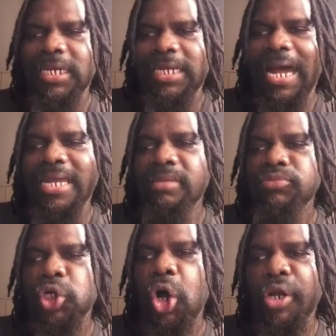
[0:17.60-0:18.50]
And I
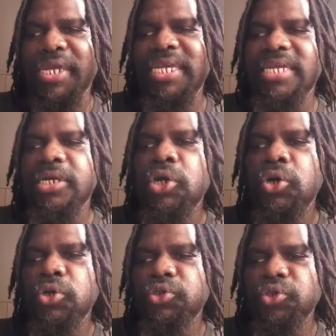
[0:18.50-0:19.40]
am talking
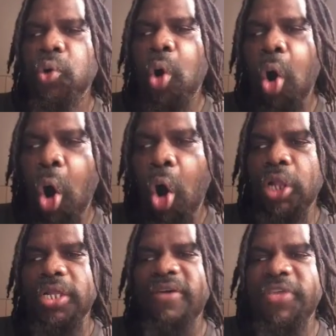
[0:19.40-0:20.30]
to
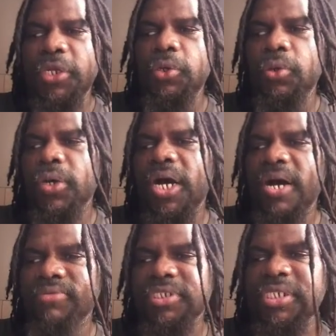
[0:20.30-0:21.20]
all of you
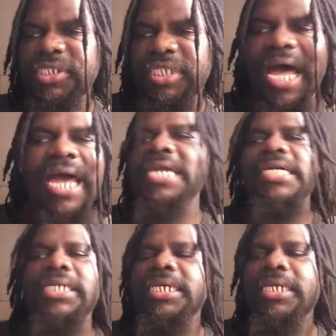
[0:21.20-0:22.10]
of
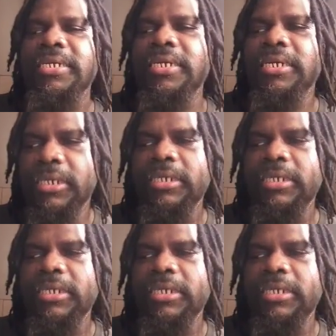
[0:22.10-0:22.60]
society.